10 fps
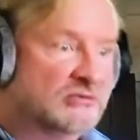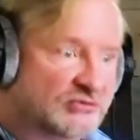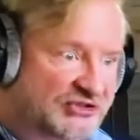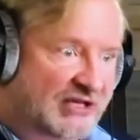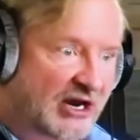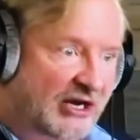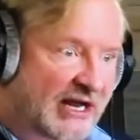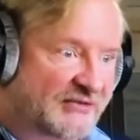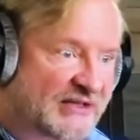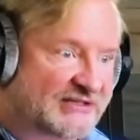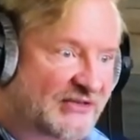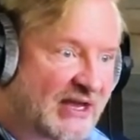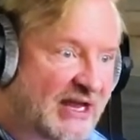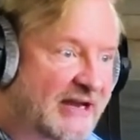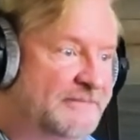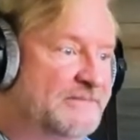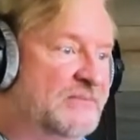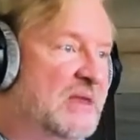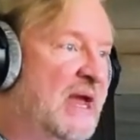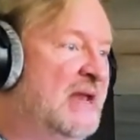staring at this thing.
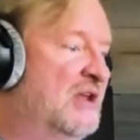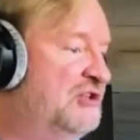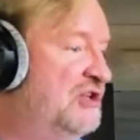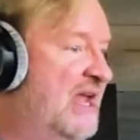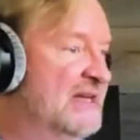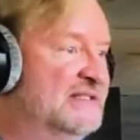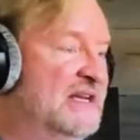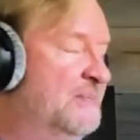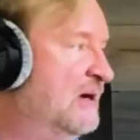And you can't see it